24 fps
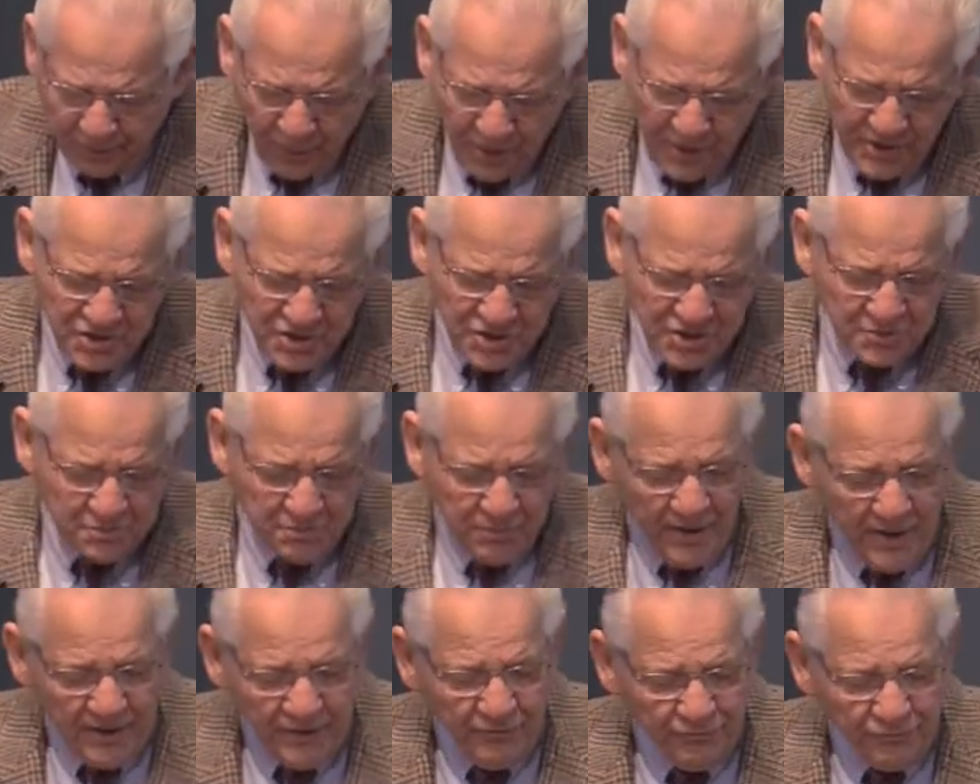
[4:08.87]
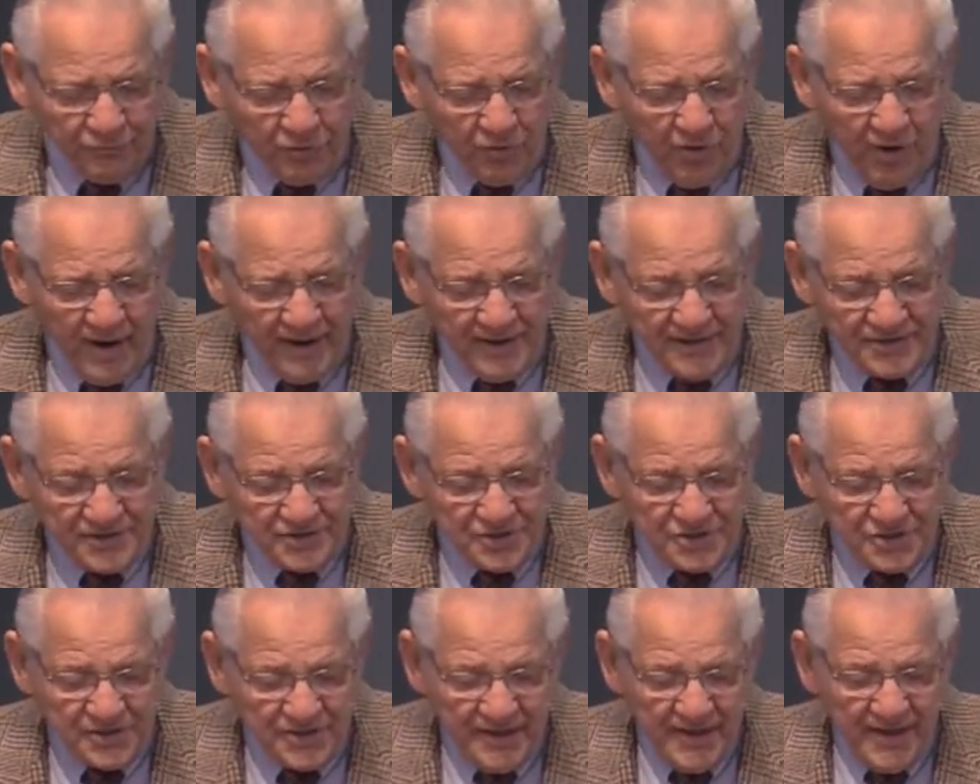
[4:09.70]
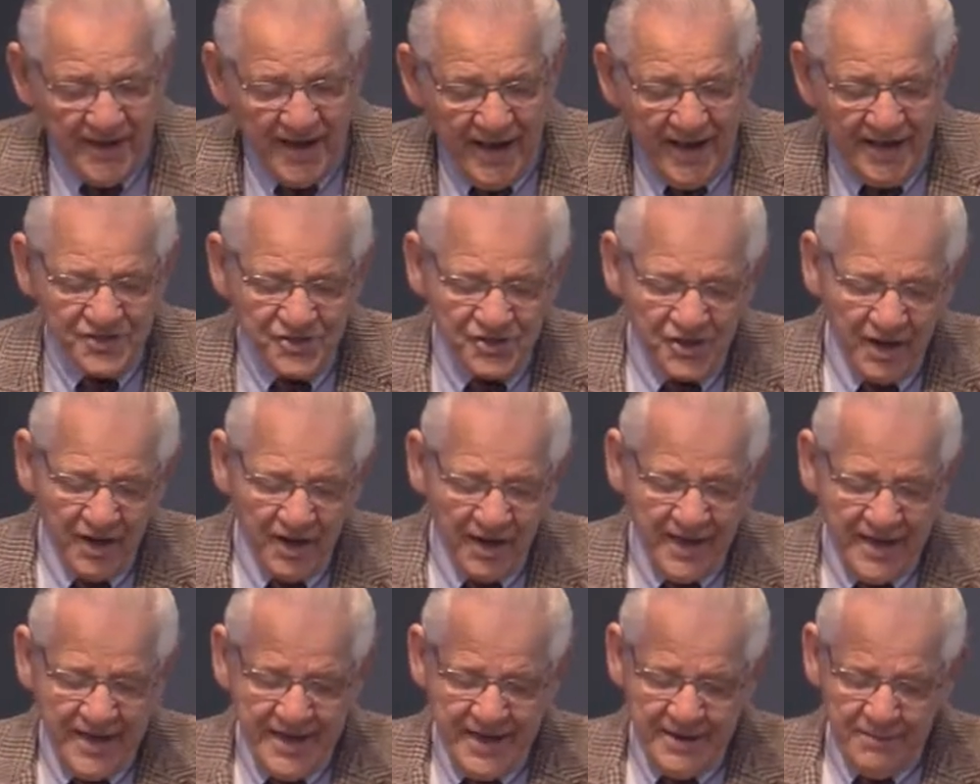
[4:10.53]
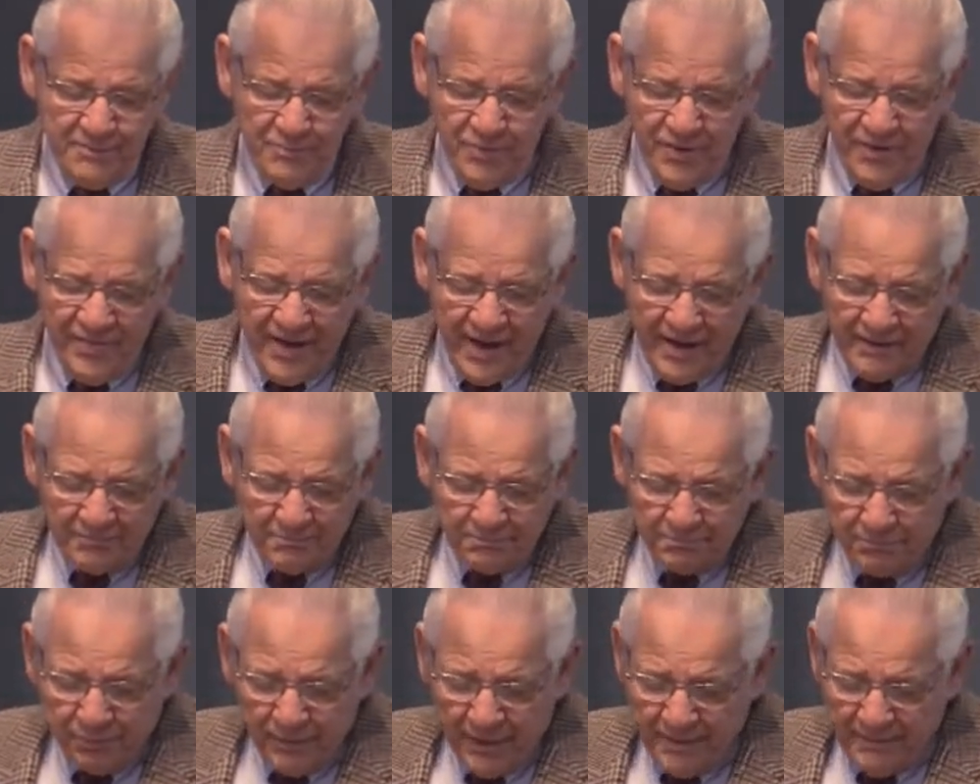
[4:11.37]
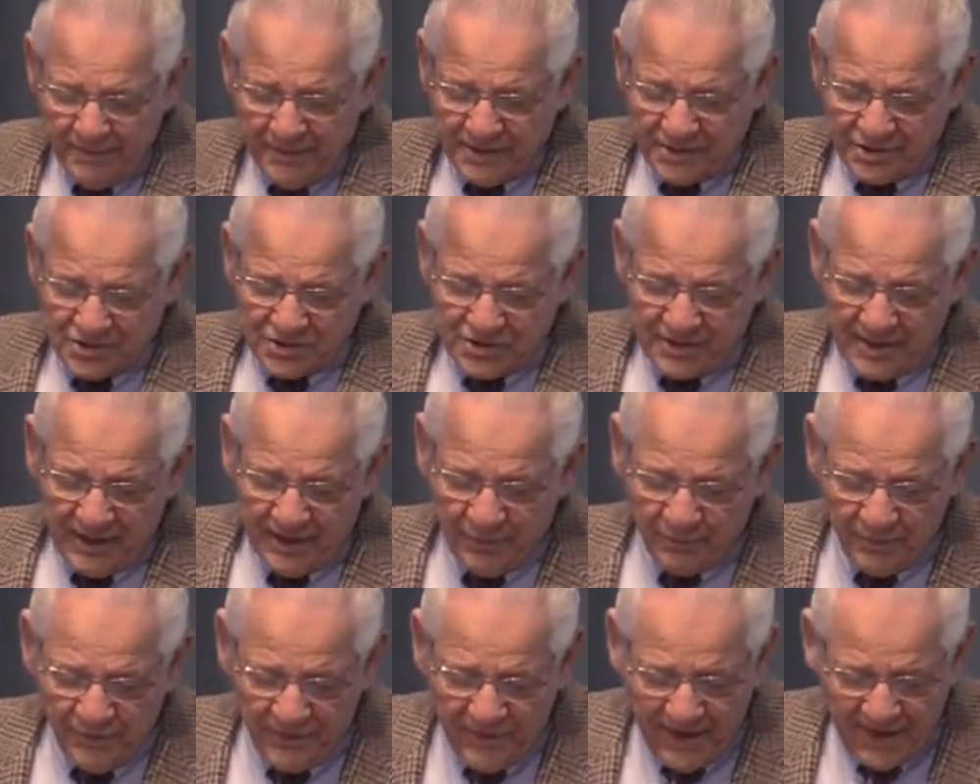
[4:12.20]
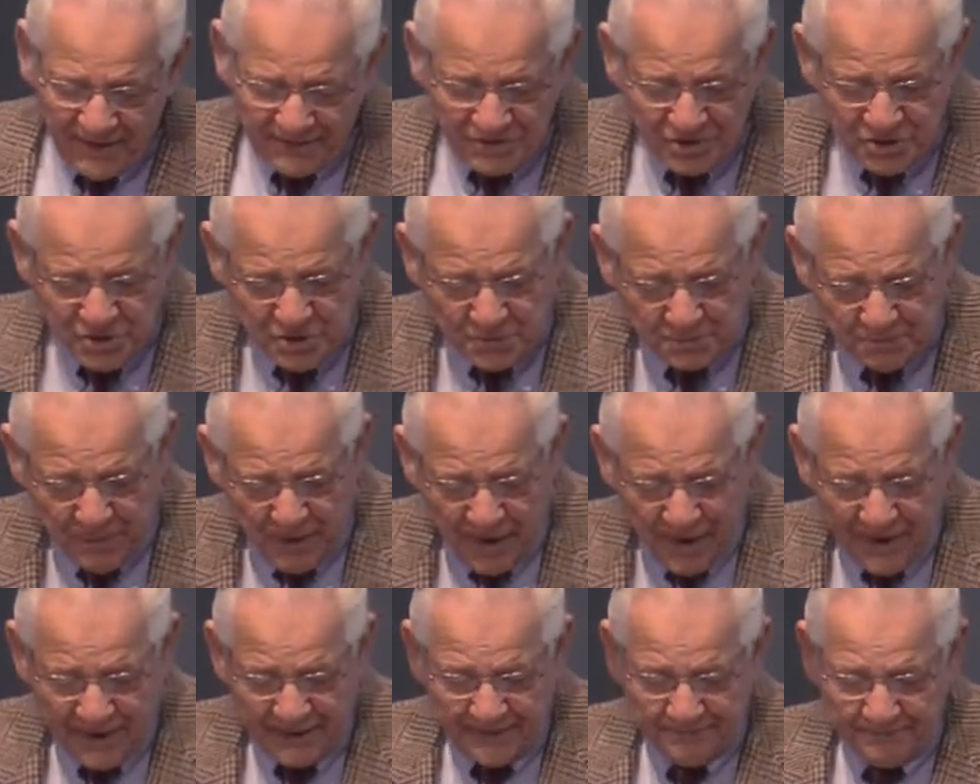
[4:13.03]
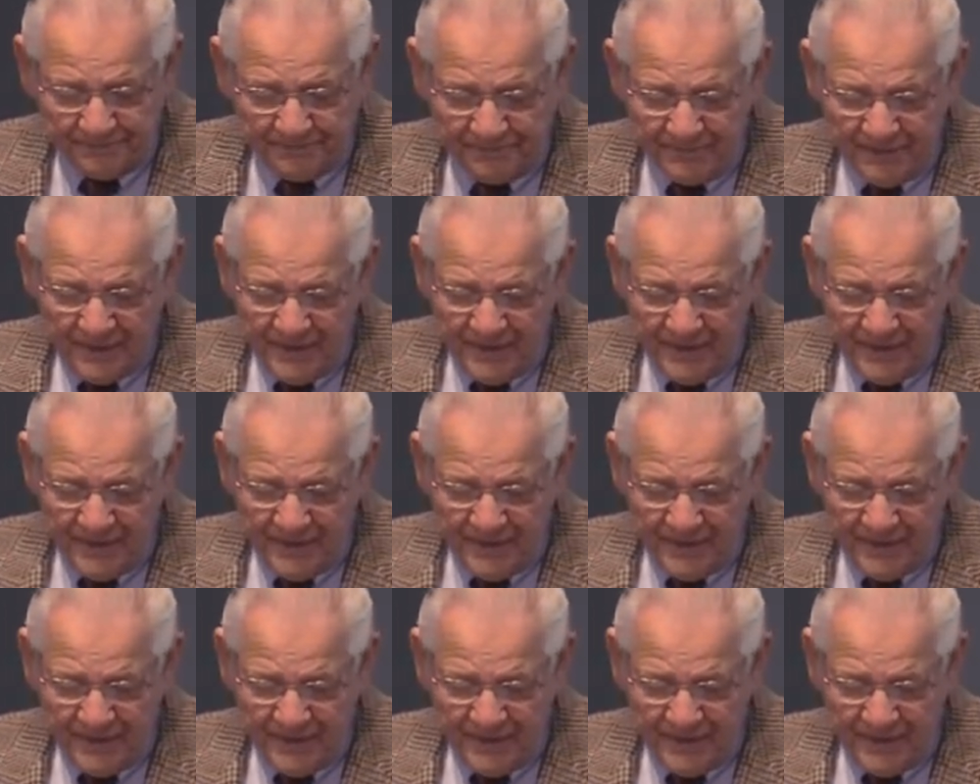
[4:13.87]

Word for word: precious blood of Christ, as a lamb without blemish and without spot.